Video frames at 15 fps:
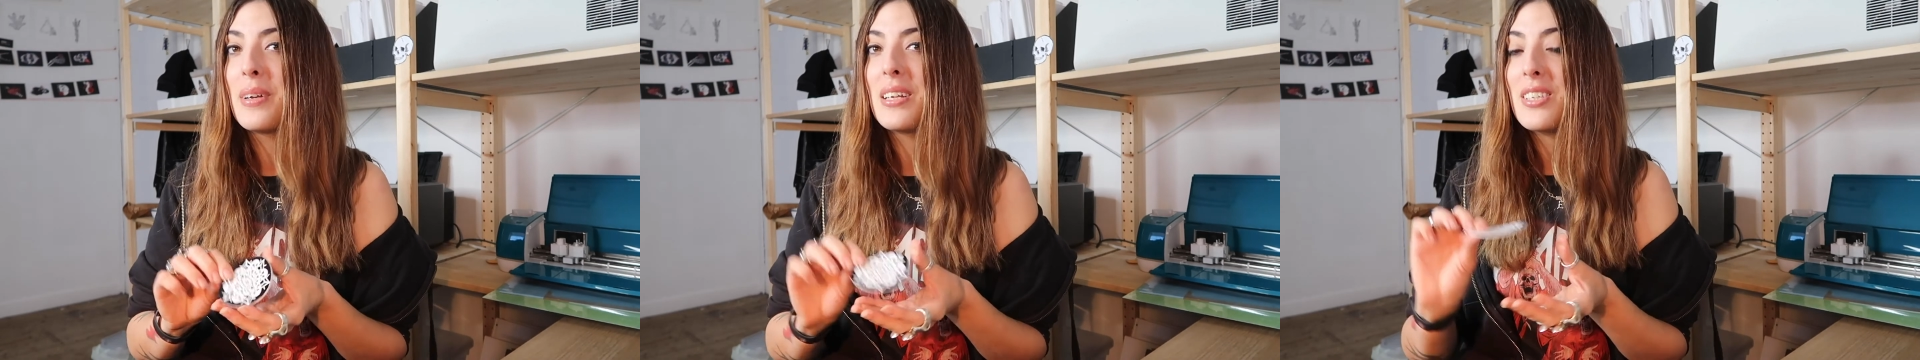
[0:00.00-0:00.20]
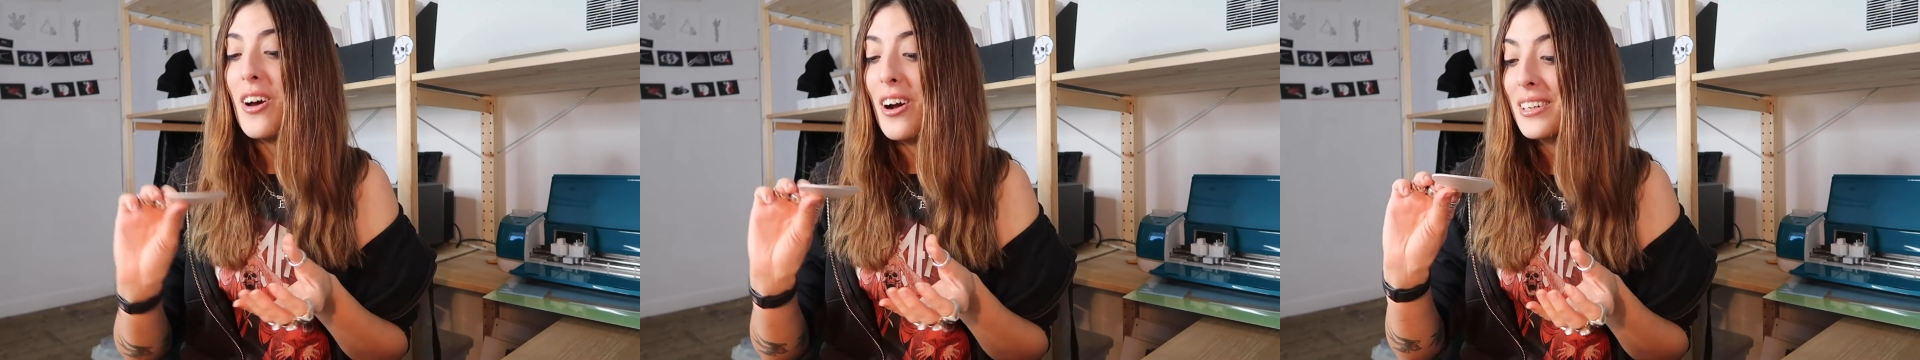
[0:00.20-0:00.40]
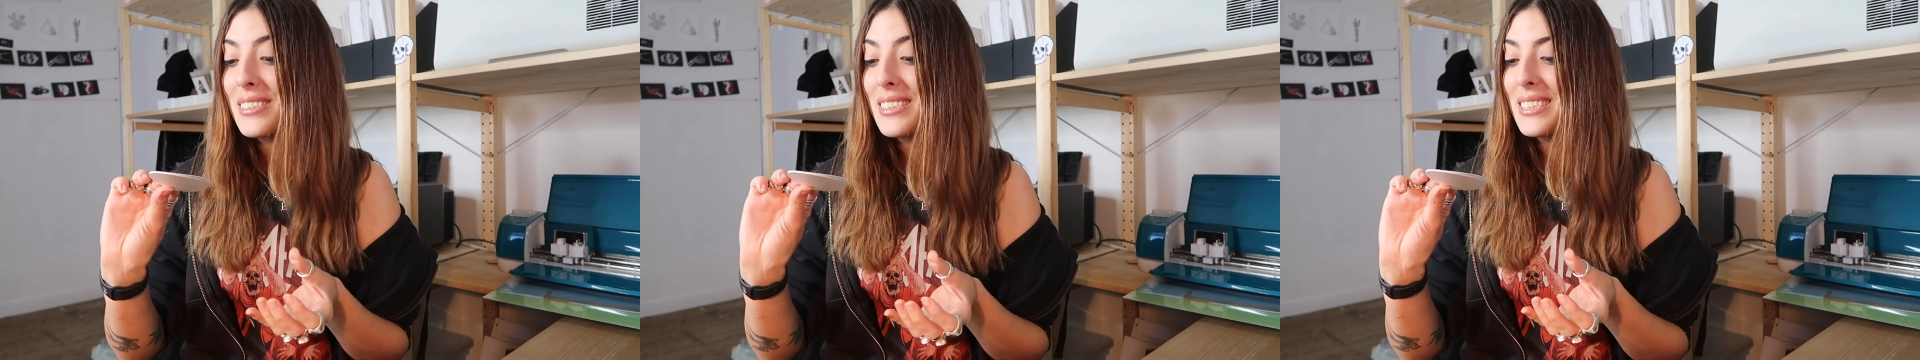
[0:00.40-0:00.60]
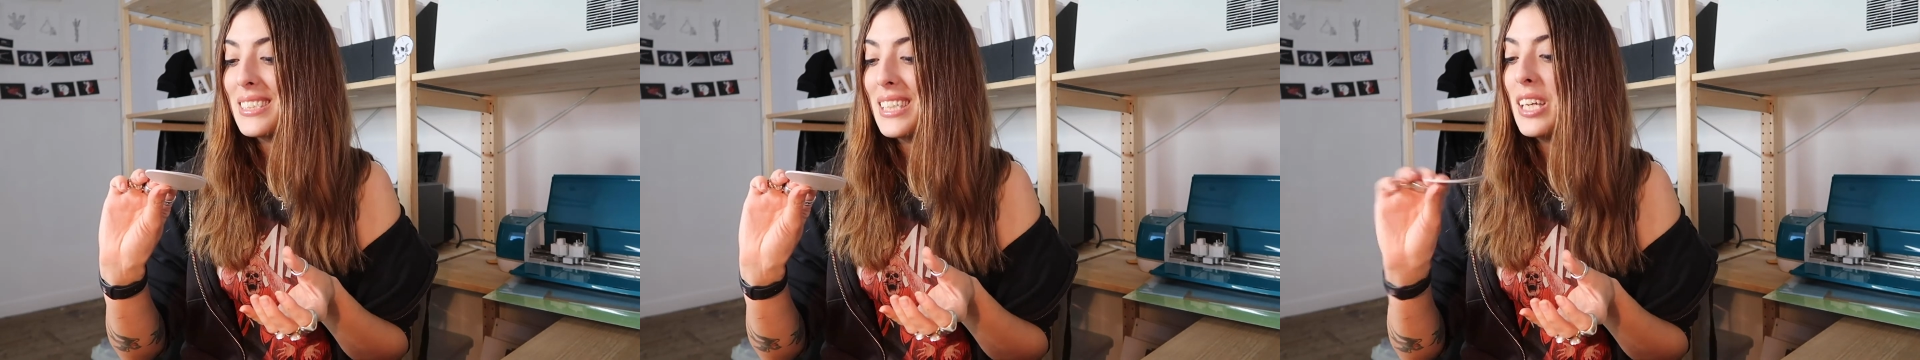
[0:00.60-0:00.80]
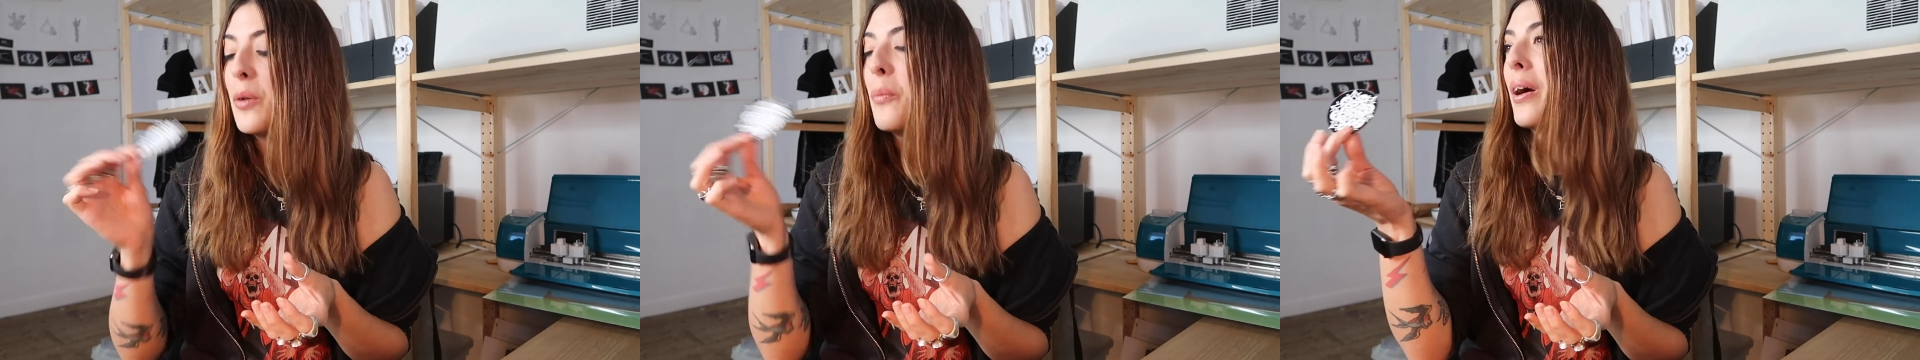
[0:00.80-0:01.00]
but it's hard to
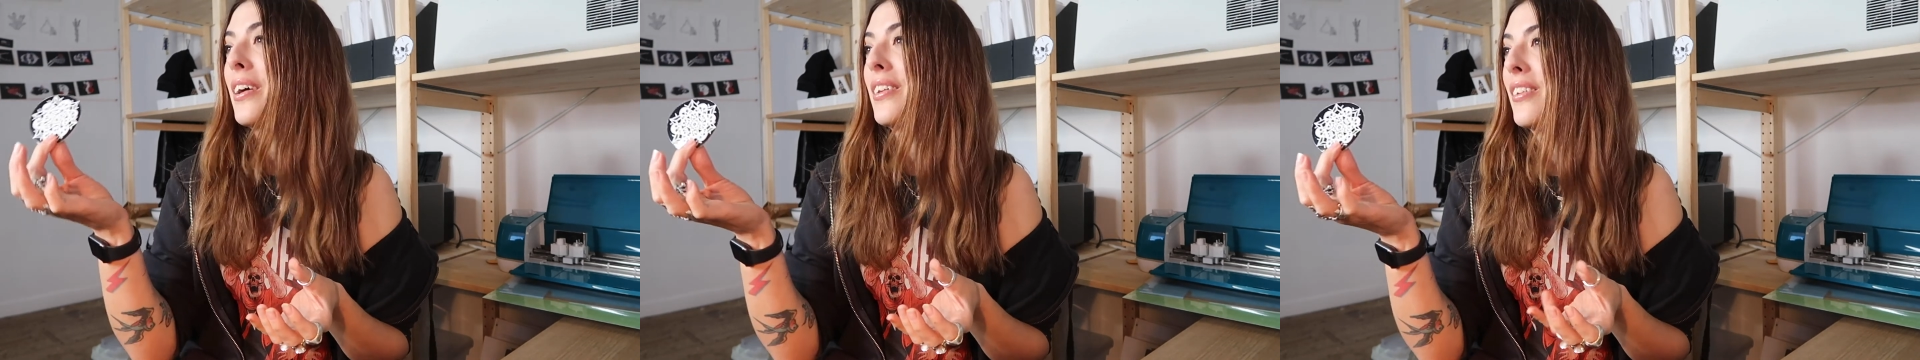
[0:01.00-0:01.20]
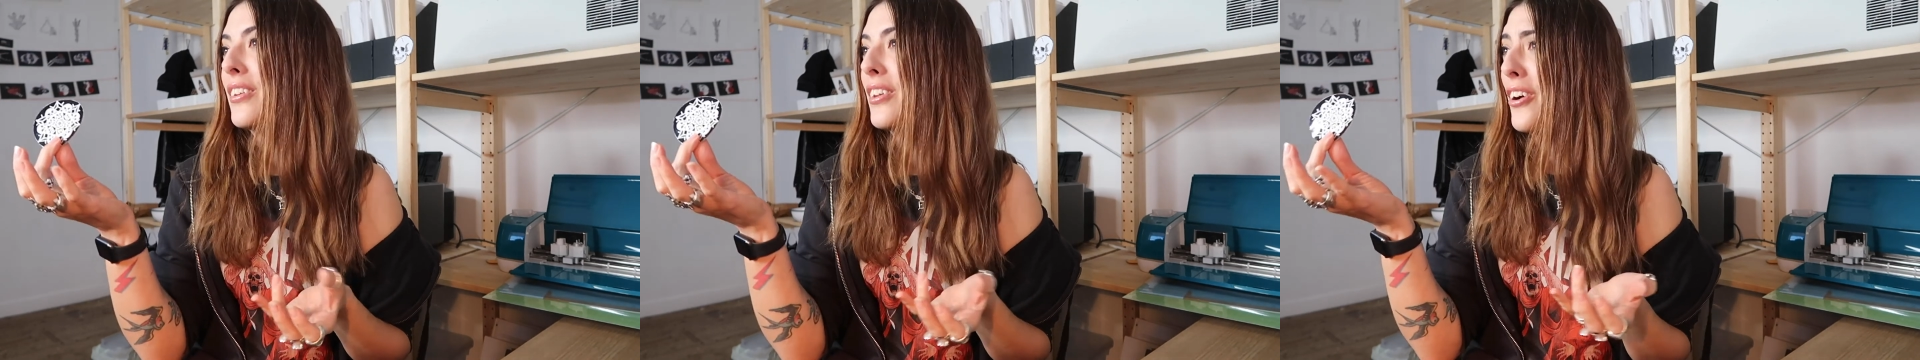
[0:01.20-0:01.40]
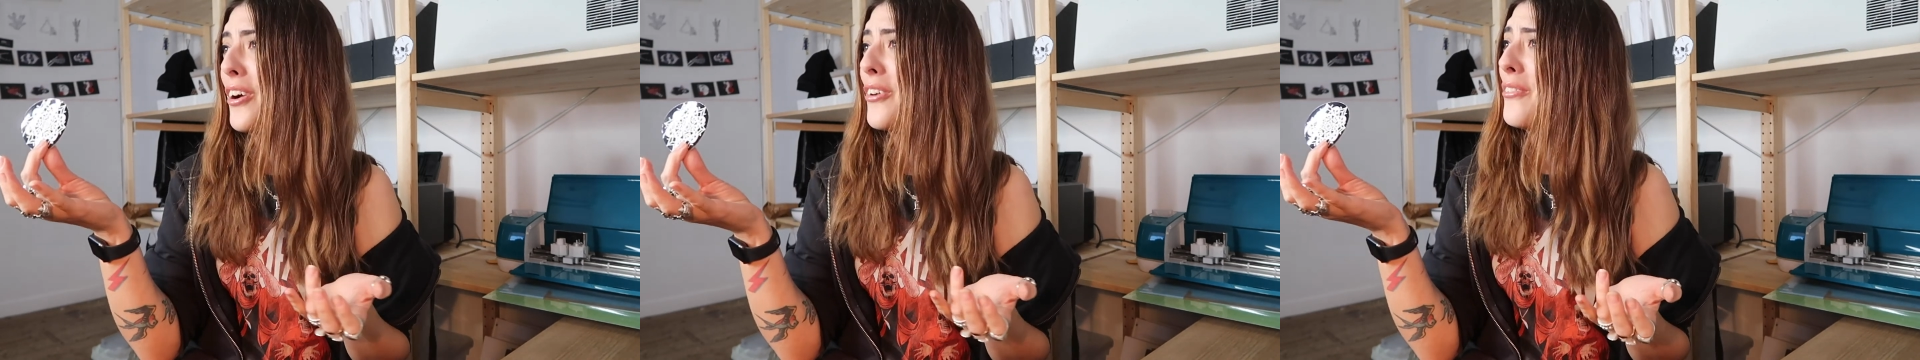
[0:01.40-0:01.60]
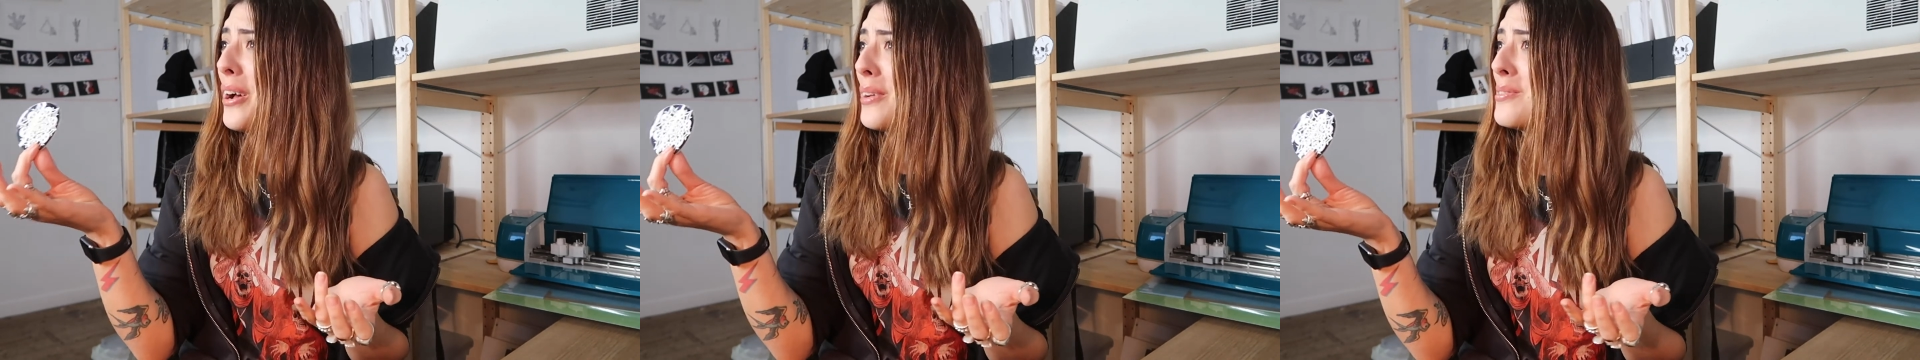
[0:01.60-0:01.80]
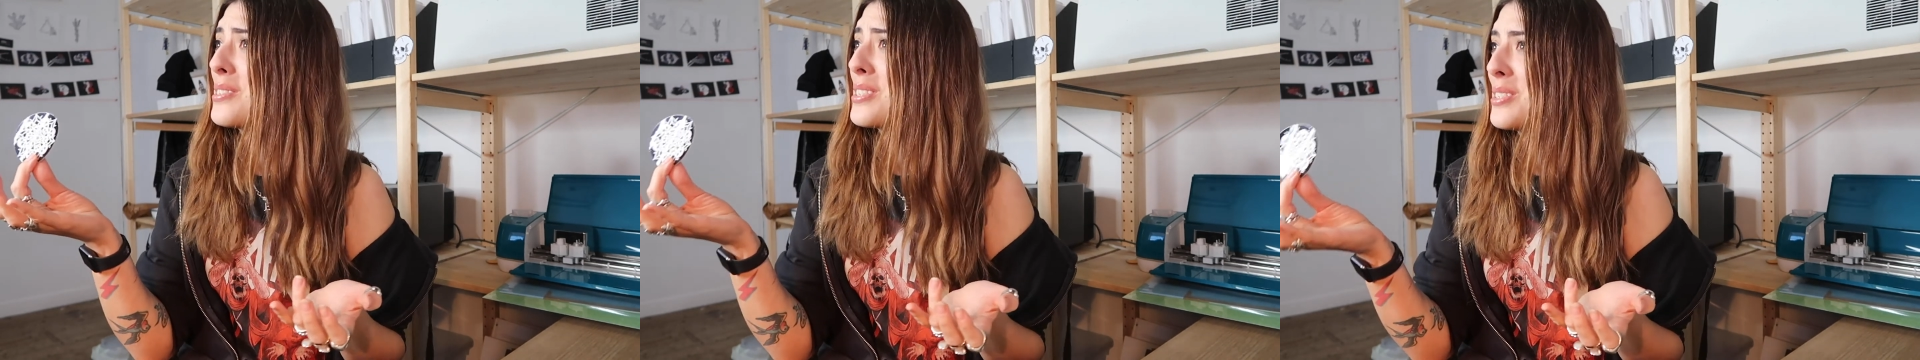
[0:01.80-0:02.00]
see when they're
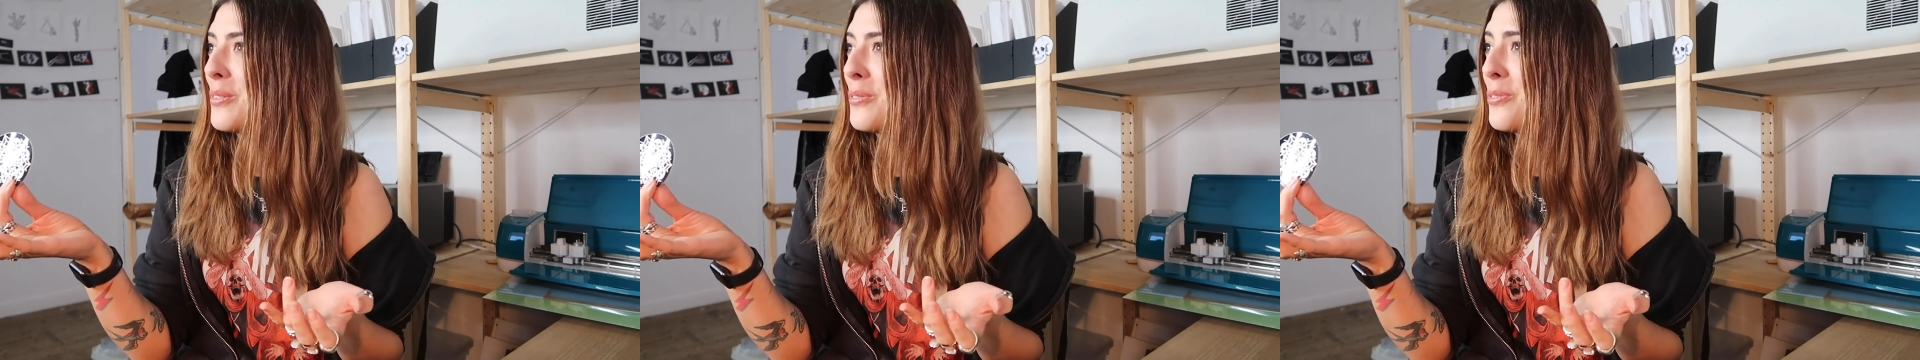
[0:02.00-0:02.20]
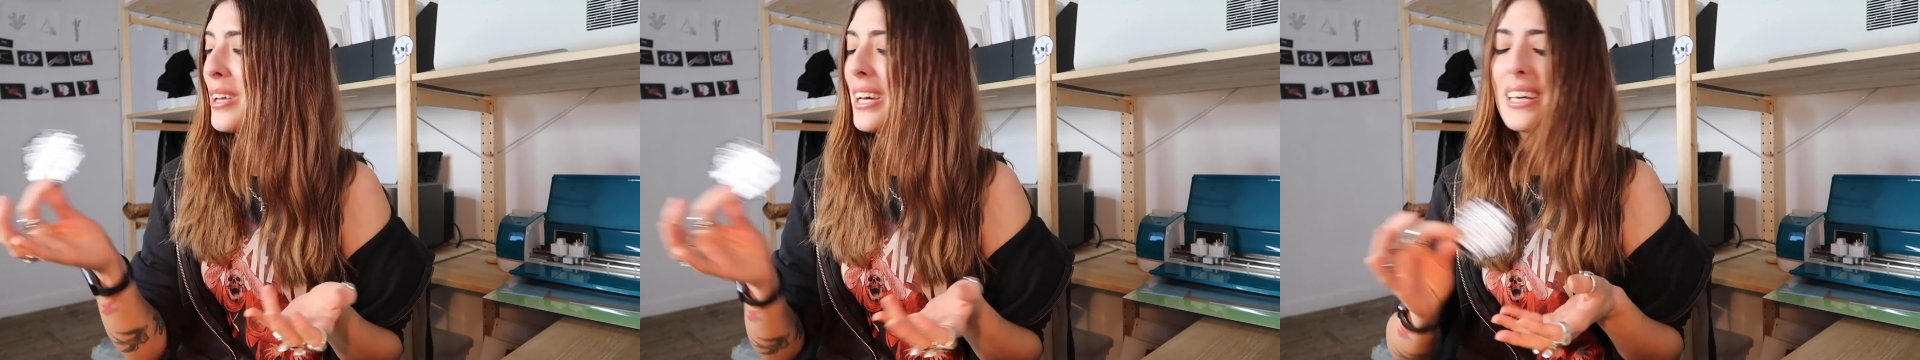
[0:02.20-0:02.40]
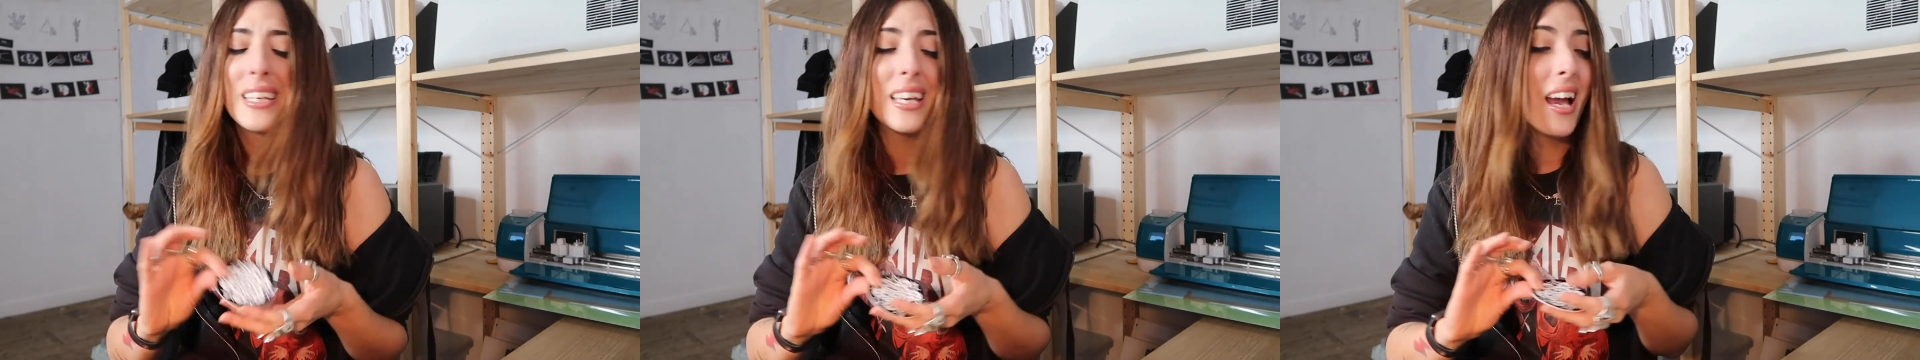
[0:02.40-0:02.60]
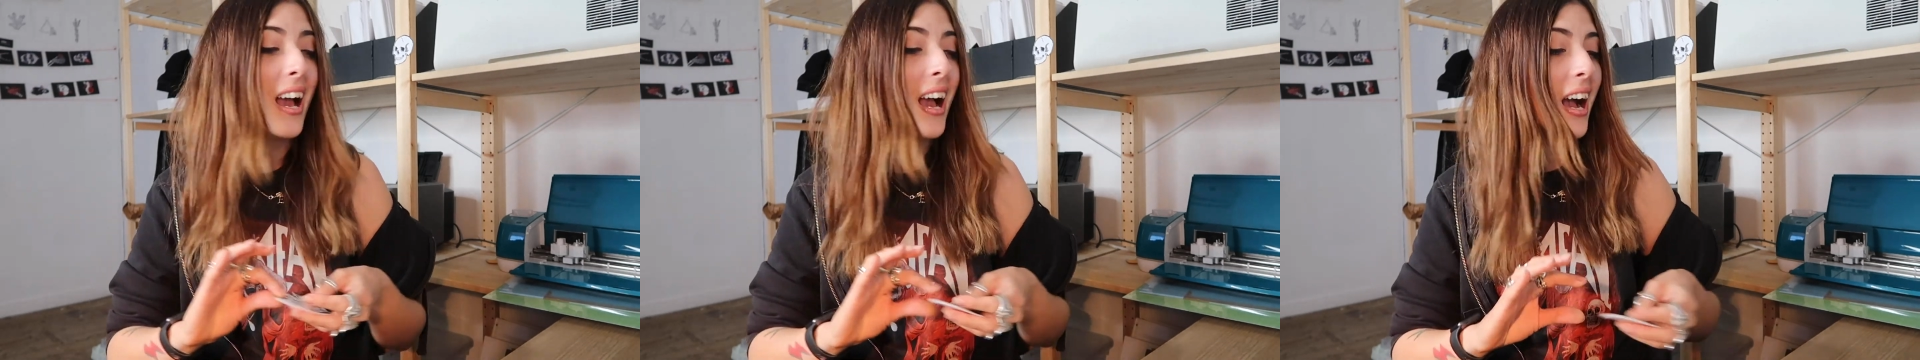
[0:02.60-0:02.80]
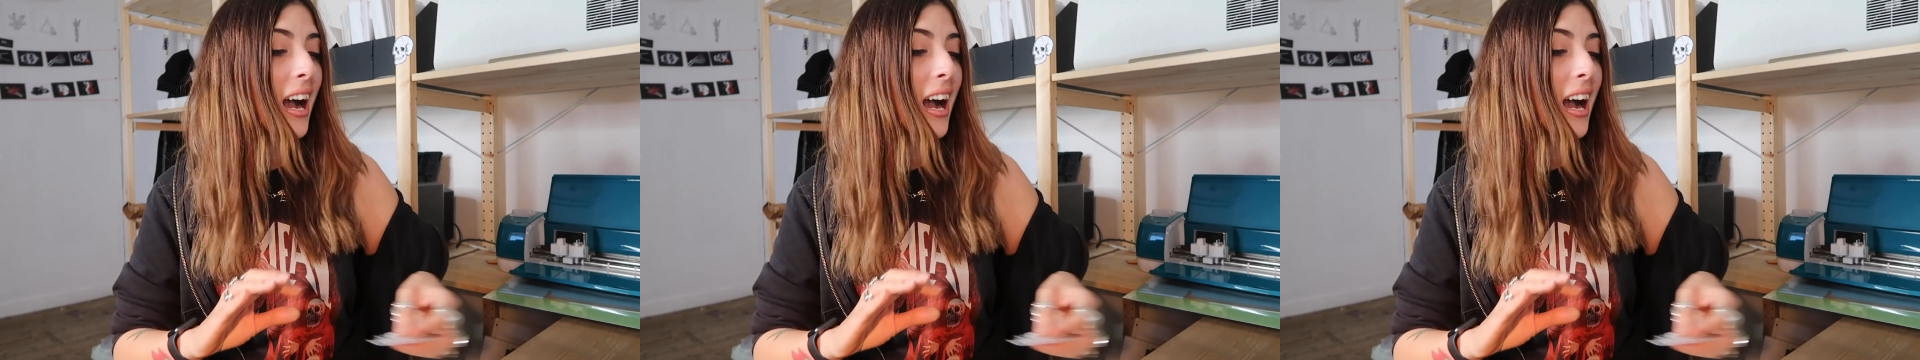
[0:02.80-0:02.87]
around snowflake.